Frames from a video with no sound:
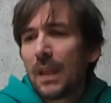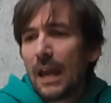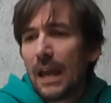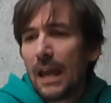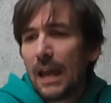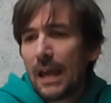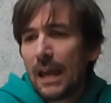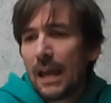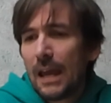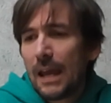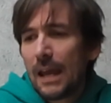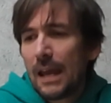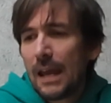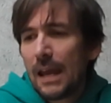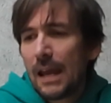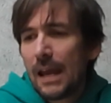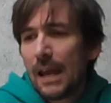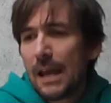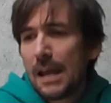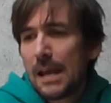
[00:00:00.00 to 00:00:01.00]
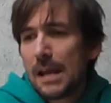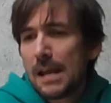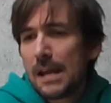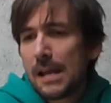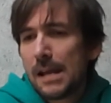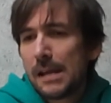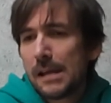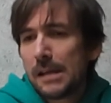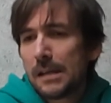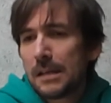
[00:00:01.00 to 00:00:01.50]

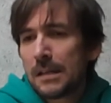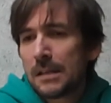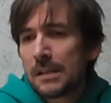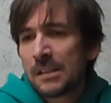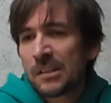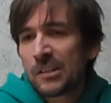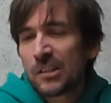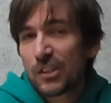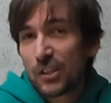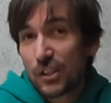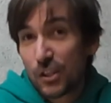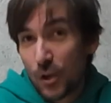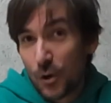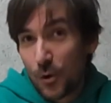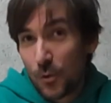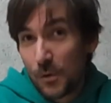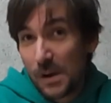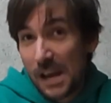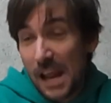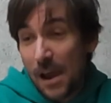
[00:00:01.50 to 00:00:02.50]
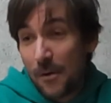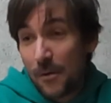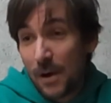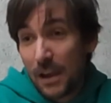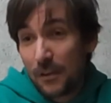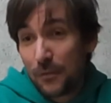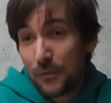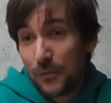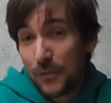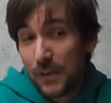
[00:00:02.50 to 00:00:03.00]
And so now
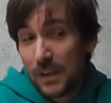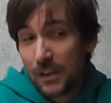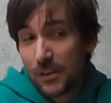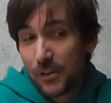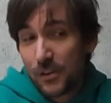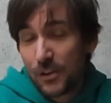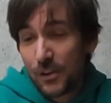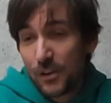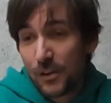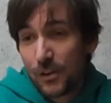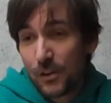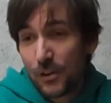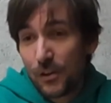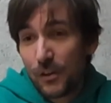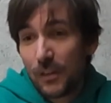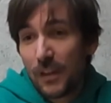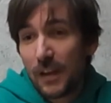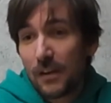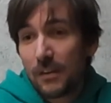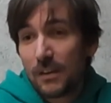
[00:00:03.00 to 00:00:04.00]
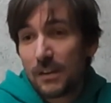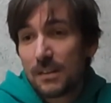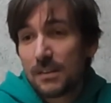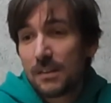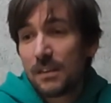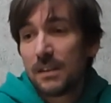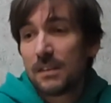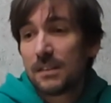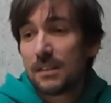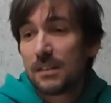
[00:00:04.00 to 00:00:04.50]
I figure there is
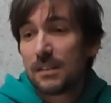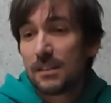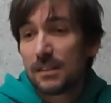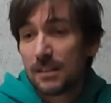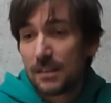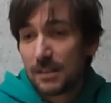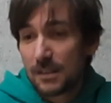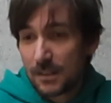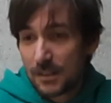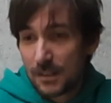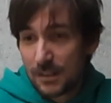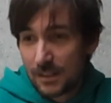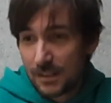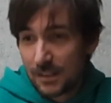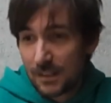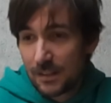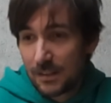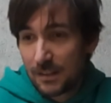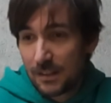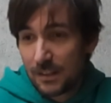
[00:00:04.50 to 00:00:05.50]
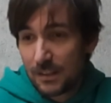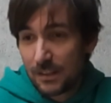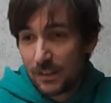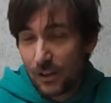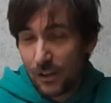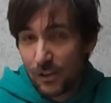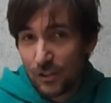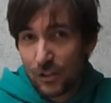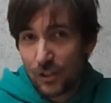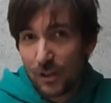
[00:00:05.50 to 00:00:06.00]
this
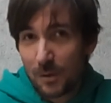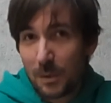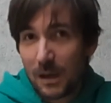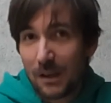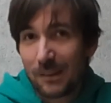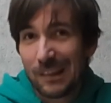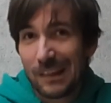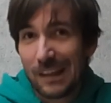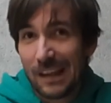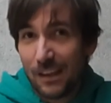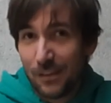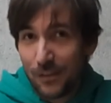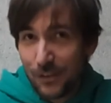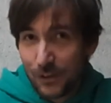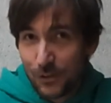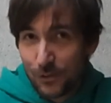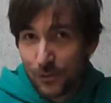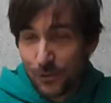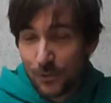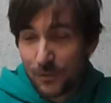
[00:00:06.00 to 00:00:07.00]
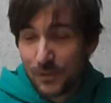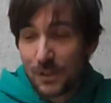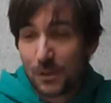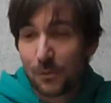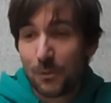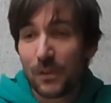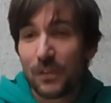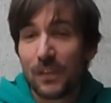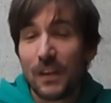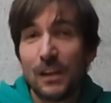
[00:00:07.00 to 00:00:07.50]
discussion about lathing grooves
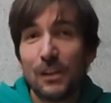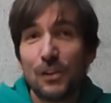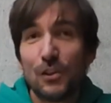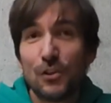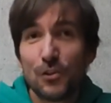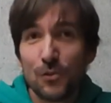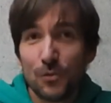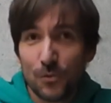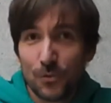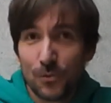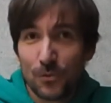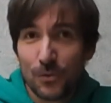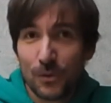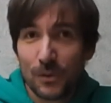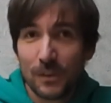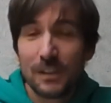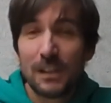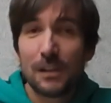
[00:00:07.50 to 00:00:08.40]
and what they do,